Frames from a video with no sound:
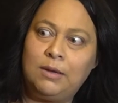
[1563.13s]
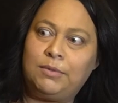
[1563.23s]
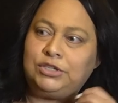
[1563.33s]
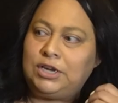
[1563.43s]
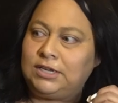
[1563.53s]

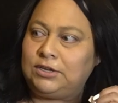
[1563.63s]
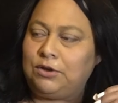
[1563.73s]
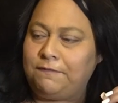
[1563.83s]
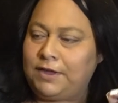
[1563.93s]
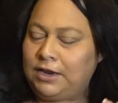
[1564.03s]
But she has a
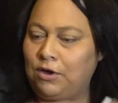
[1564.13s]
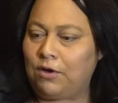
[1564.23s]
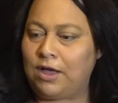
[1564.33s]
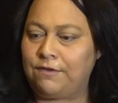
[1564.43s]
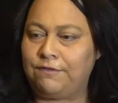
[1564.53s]
video
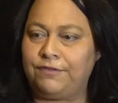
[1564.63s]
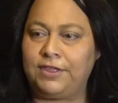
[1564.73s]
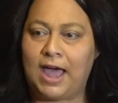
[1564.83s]
of the